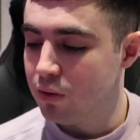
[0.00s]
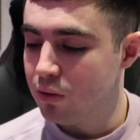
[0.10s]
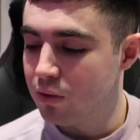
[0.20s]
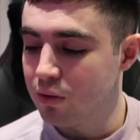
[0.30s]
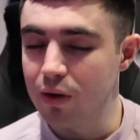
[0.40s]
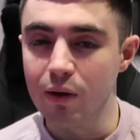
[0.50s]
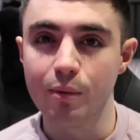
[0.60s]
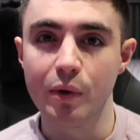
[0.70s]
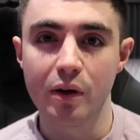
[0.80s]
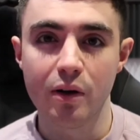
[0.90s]
So yeah,
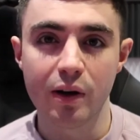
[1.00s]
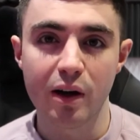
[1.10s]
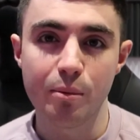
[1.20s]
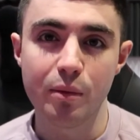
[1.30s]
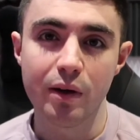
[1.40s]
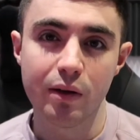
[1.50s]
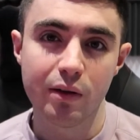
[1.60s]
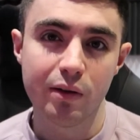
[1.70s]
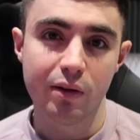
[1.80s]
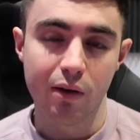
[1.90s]
when I can't get a
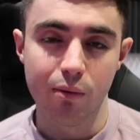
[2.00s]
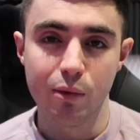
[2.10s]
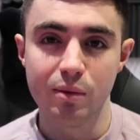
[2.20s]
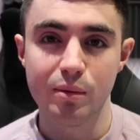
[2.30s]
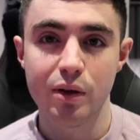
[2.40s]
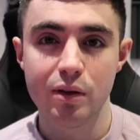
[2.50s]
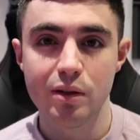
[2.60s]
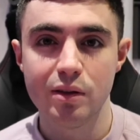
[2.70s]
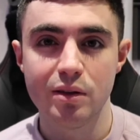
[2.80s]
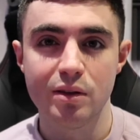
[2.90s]
mix on my
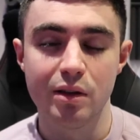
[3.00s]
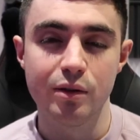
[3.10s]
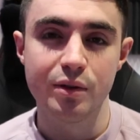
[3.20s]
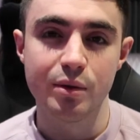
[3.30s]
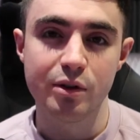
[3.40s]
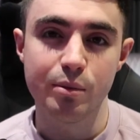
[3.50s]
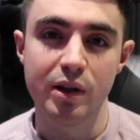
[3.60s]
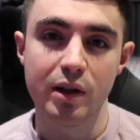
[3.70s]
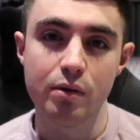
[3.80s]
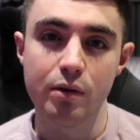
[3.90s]
monitors, I'll switch to my
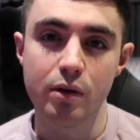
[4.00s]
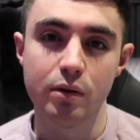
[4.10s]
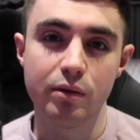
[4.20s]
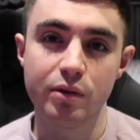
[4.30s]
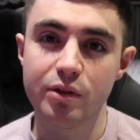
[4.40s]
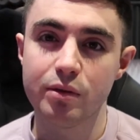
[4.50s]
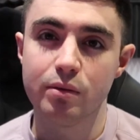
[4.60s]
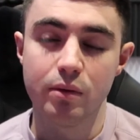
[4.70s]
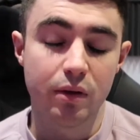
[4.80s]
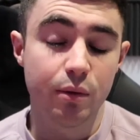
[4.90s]
headphones
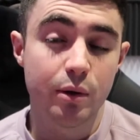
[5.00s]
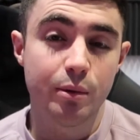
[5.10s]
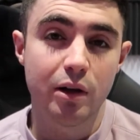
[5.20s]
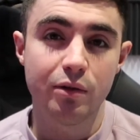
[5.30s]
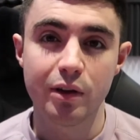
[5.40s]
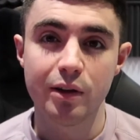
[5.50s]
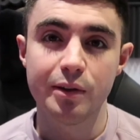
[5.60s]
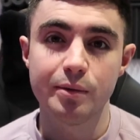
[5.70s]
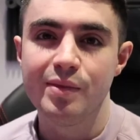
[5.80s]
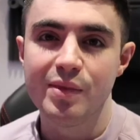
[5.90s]
and they work perfectly.
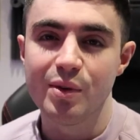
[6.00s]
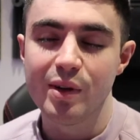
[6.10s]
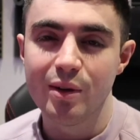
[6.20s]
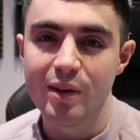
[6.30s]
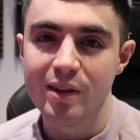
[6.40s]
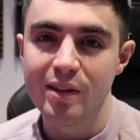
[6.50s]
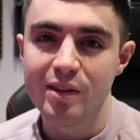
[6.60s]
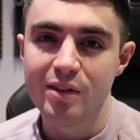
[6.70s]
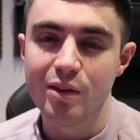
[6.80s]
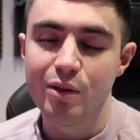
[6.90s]
So
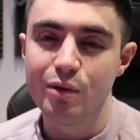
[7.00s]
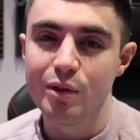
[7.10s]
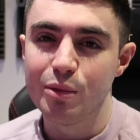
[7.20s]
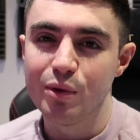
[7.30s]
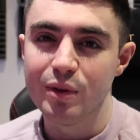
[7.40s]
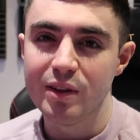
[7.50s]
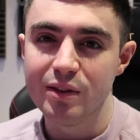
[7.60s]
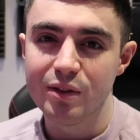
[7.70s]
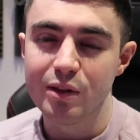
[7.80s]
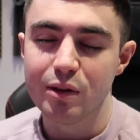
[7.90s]
anyways, off with the boring
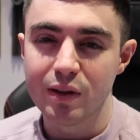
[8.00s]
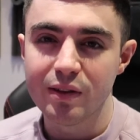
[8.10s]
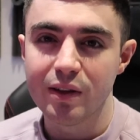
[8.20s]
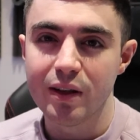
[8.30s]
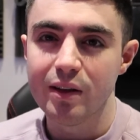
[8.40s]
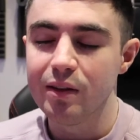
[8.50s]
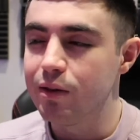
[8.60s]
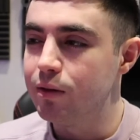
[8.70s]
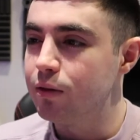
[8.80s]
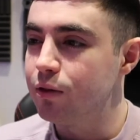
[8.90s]
intro, let's get
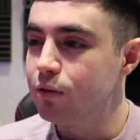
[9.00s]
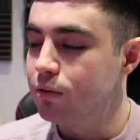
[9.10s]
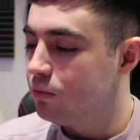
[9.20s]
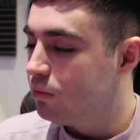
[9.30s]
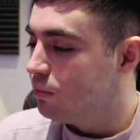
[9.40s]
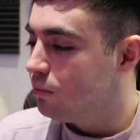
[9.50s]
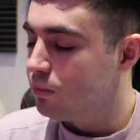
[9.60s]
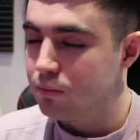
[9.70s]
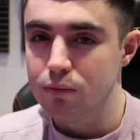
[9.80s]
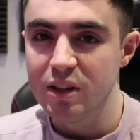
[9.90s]
into
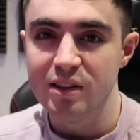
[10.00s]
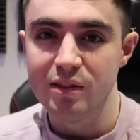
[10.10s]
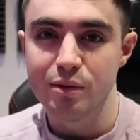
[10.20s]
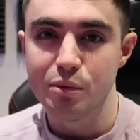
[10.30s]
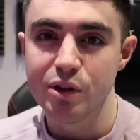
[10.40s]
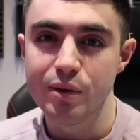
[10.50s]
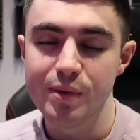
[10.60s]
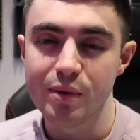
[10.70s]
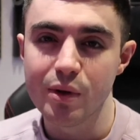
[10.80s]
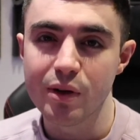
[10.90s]
making some
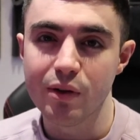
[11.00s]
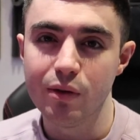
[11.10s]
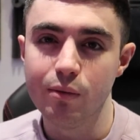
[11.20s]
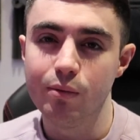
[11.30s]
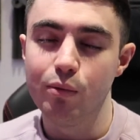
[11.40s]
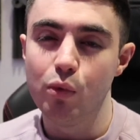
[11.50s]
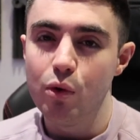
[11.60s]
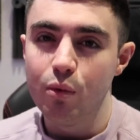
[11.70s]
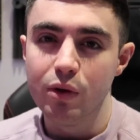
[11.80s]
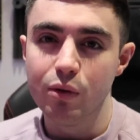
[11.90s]
tunes, working on
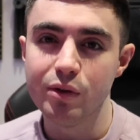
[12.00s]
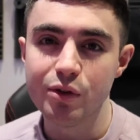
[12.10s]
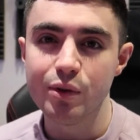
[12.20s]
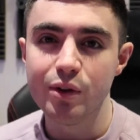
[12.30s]
what we all enjoy